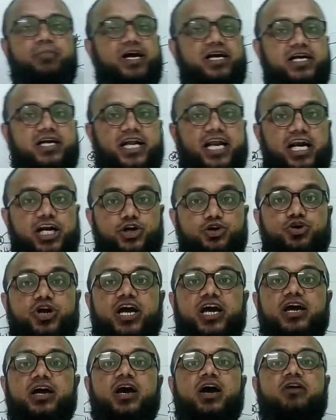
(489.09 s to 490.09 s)
but till
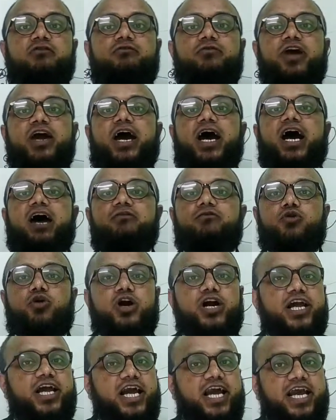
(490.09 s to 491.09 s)
today we have
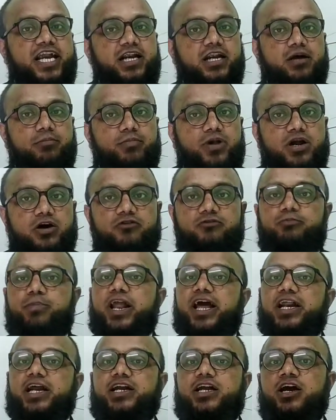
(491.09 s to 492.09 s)
only 8 number of
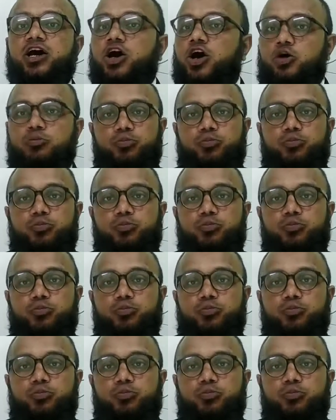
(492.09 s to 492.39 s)
planets.